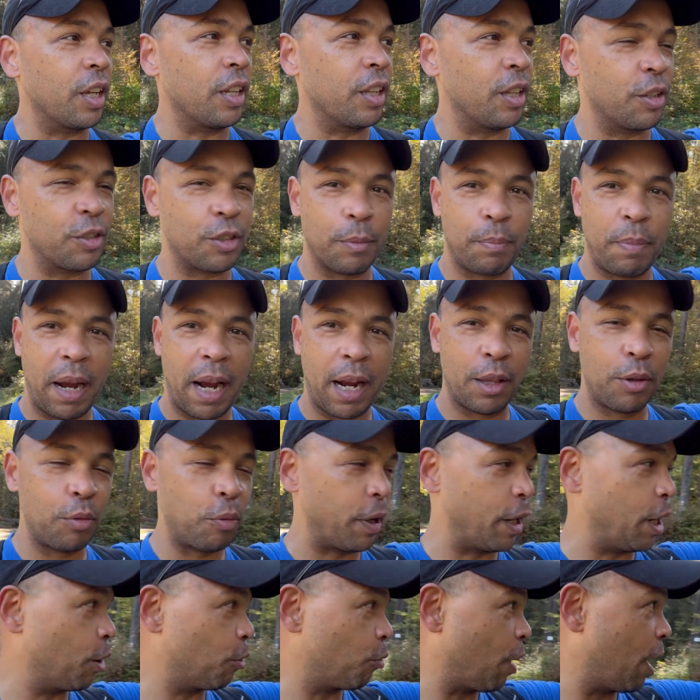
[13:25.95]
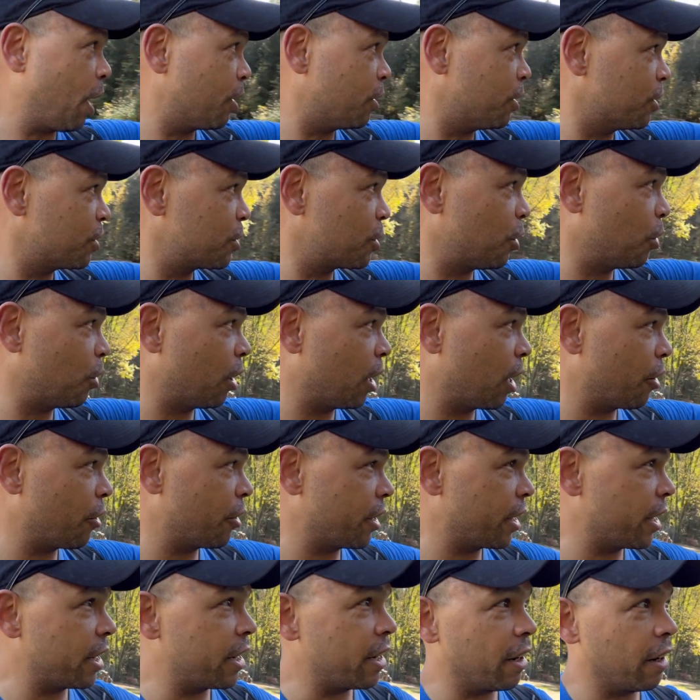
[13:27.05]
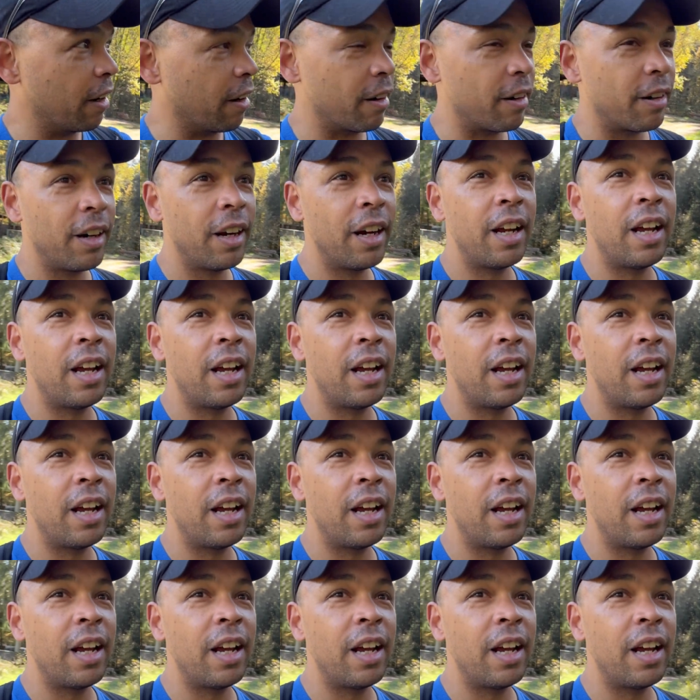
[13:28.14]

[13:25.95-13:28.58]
there's a pathway around this whole area here.